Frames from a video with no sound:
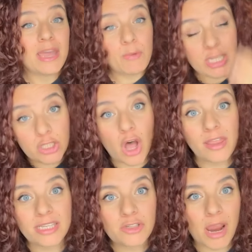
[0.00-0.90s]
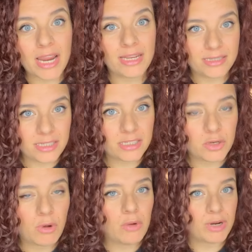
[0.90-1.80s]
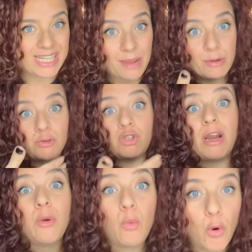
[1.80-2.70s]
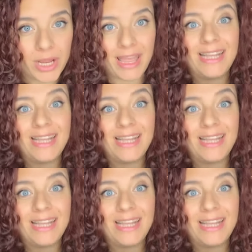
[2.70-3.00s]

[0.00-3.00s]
We saw this dragon in season one where Daemon was trying to woo it